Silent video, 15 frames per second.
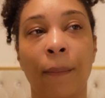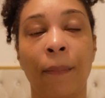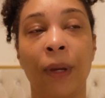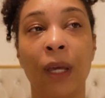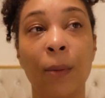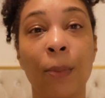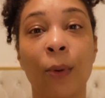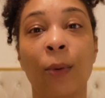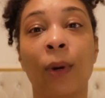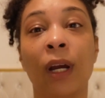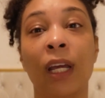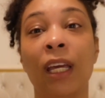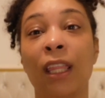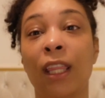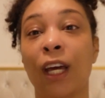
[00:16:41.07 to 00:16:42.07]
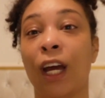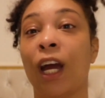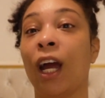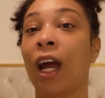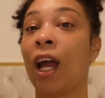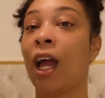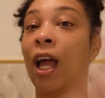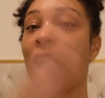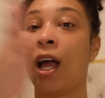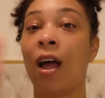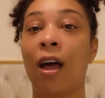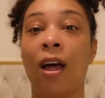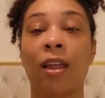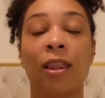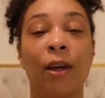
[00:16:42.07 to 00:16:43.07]
people were either,
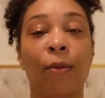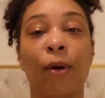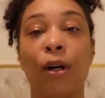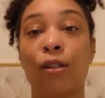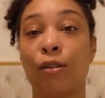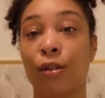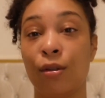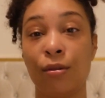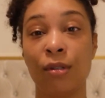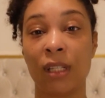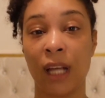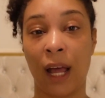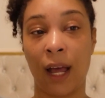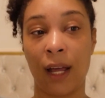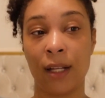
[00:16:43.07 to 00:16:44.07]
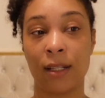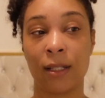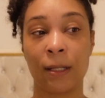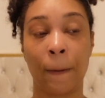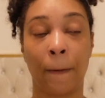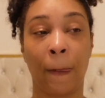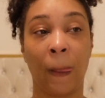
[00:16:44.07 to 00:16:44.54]
they're on two sides.